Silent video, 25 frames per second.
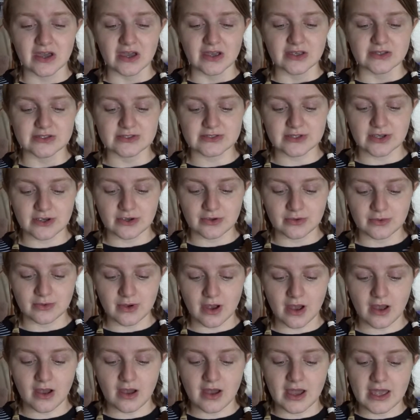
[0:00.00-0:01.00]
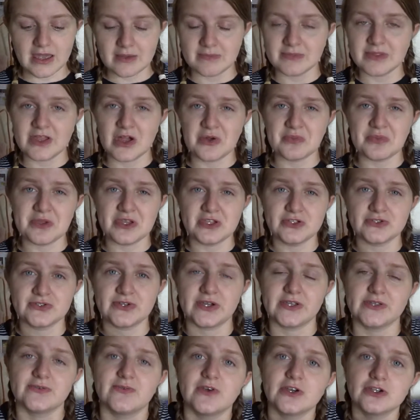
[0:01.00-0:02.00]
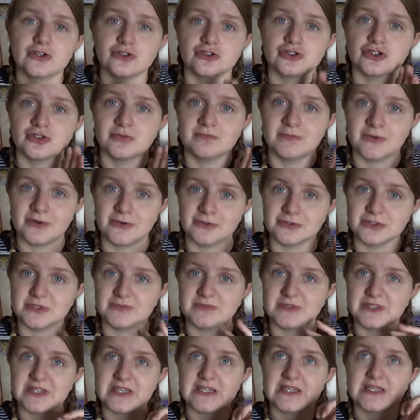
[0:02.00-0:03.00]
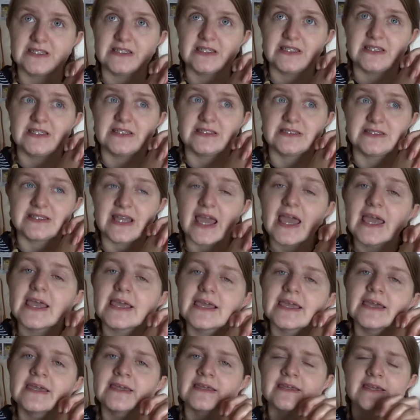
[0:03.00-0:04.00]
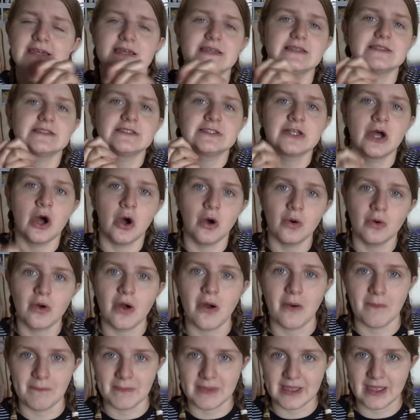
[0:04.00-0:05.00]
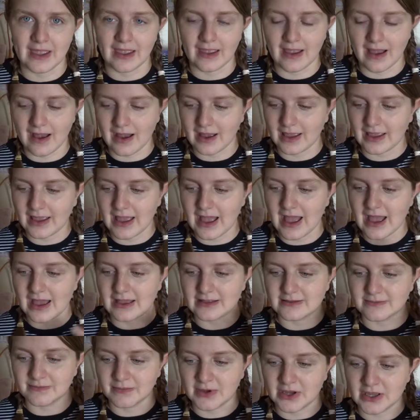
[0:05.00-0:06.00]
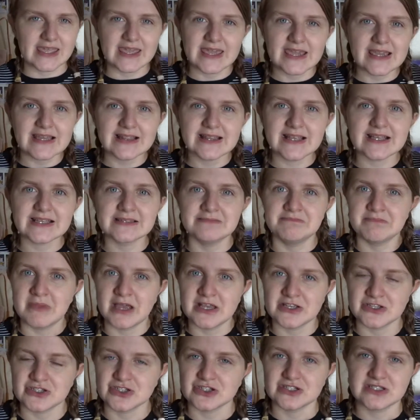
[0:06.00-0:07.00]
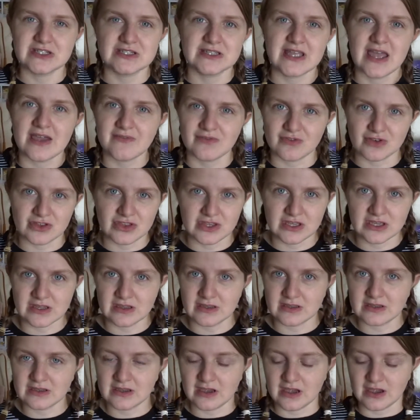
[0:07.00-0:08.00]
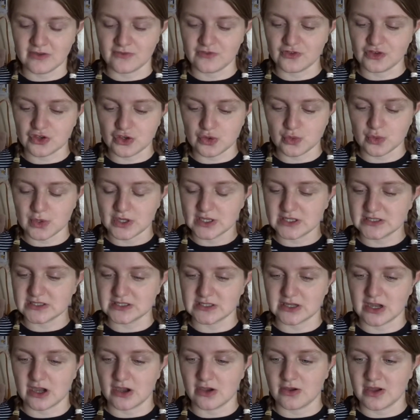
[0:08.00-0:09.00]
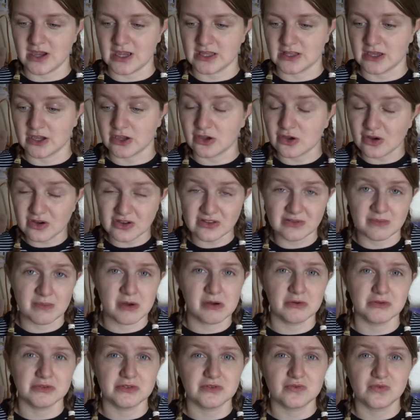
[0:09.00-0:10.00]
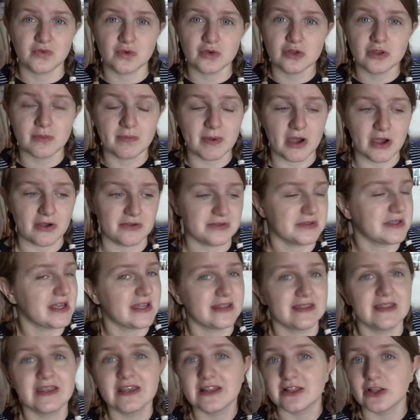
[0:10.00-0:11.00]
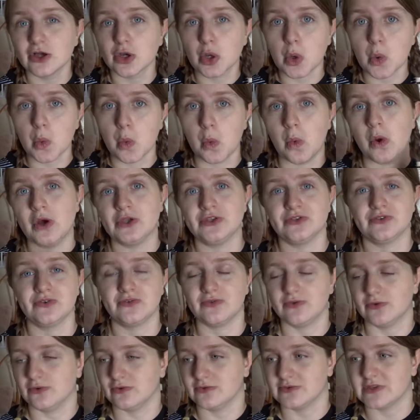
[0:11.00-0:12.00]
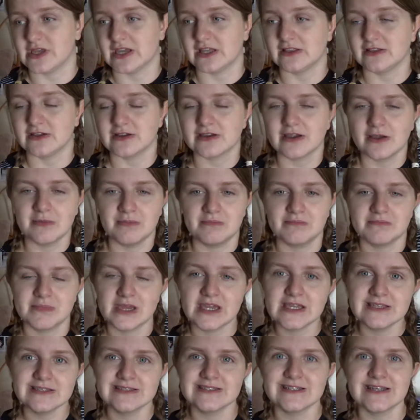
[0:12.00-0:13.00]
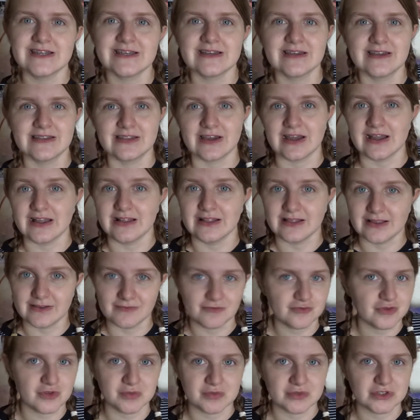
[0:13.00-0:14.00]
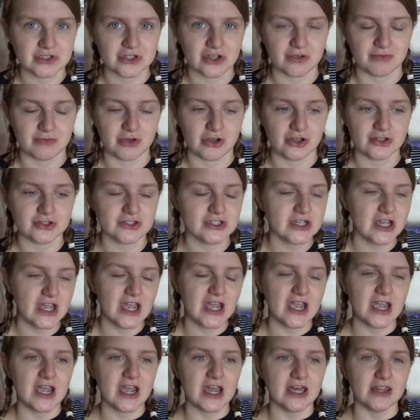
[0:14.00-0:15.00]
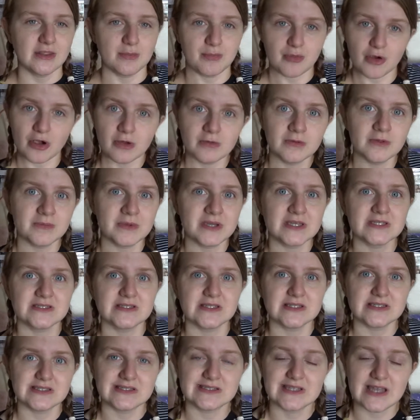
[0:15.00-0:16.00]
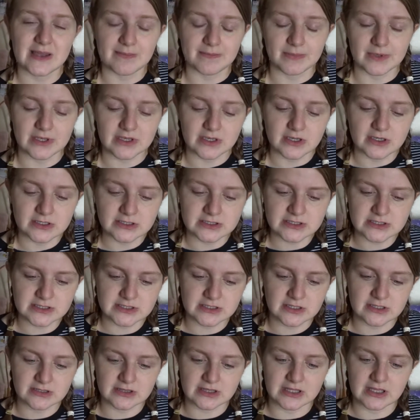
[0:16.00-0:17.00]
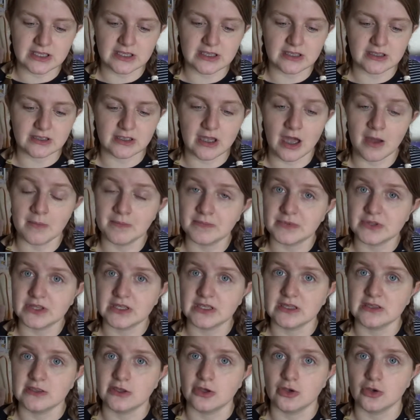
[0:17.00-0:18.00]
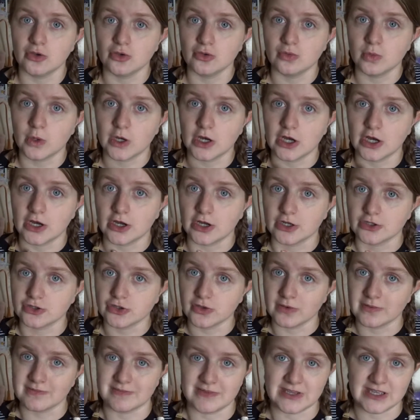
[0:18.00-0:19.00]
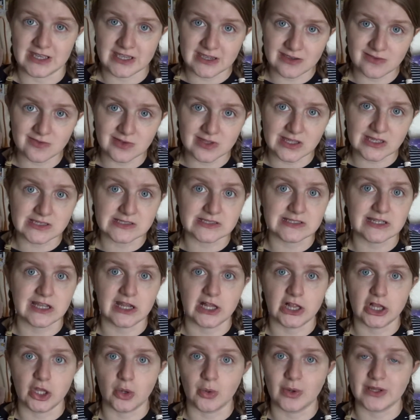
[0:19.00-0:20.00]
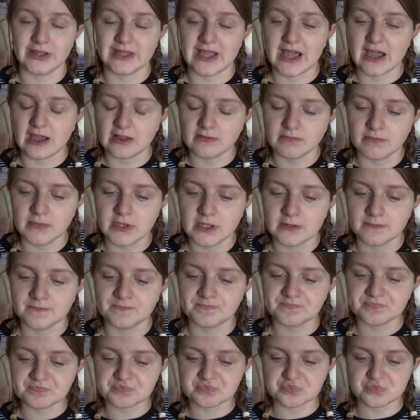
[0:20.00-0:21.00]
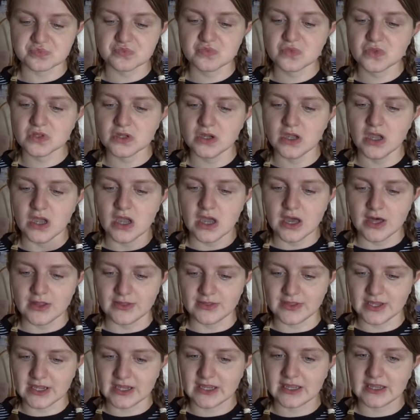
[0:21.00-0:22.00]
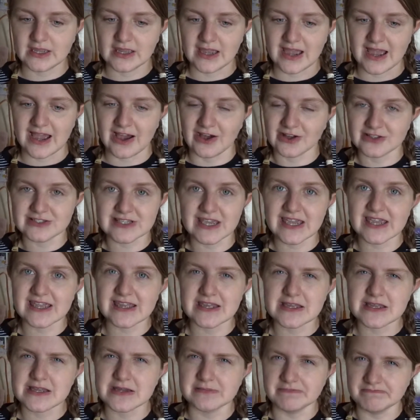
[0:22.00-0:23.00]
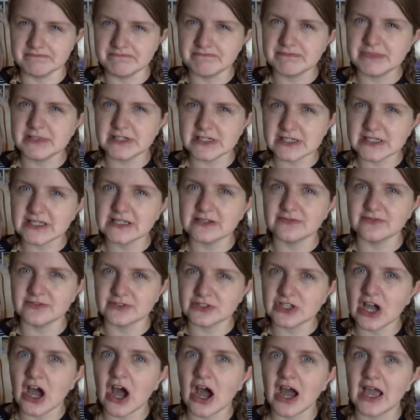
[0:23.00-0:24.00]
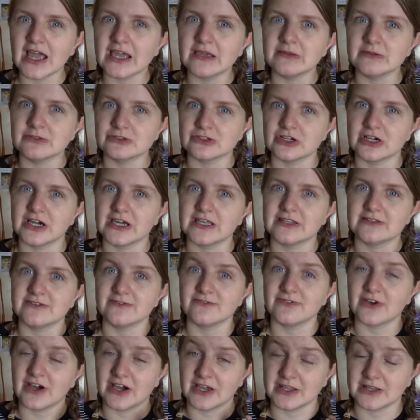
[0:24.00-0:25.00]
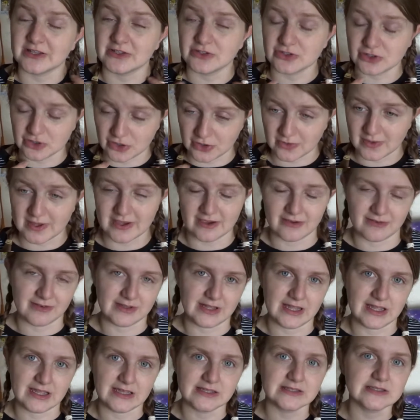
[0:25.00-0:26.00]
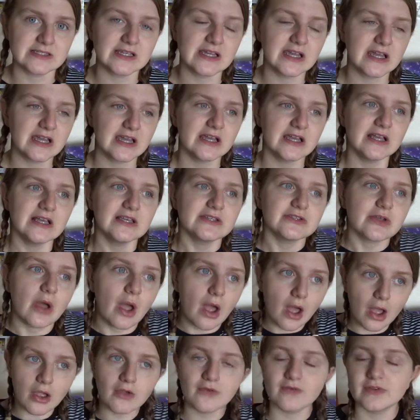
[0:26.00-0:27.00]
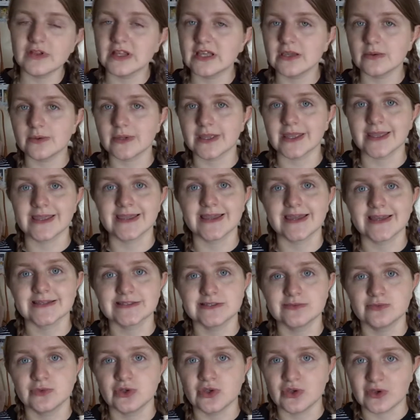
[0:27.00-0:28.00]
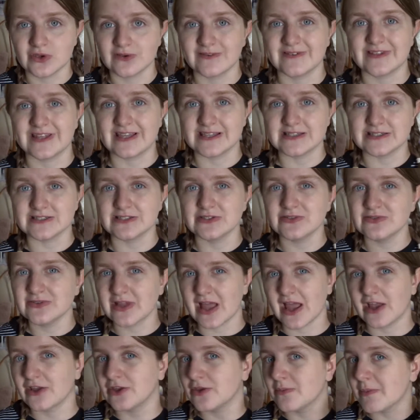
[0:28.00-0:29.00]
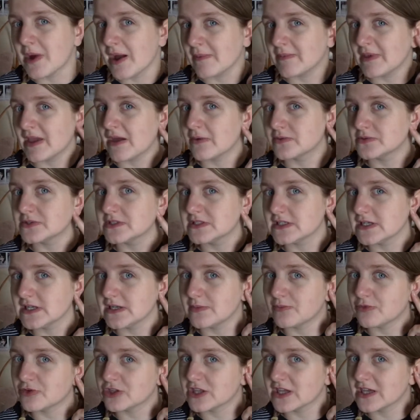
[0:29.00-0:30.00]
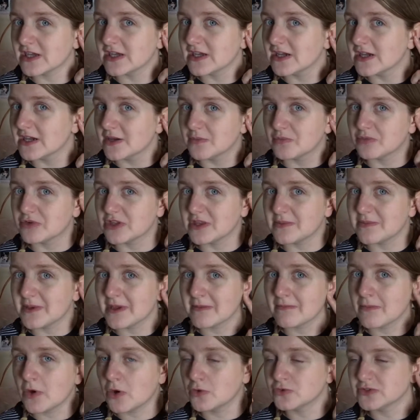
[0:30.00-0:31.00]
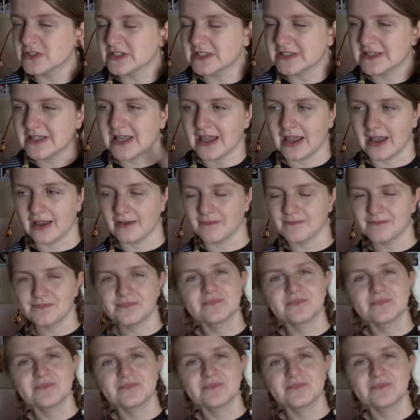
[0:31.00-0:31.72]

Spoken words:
So I am now being transferred onto molds, but it is taking its toll on me. I had my helix measured and everything a few weeks ago, and I got the molds through the post and they look wonderful. They look amazing and I love them so much. The problem is that because the company who are doing my hearing aids, they are low on admin, they are taking a bit of time trying to find new hearing aids. So hopefully we can get some new hearing aids soon and you might be able to see a pretty big mold in there.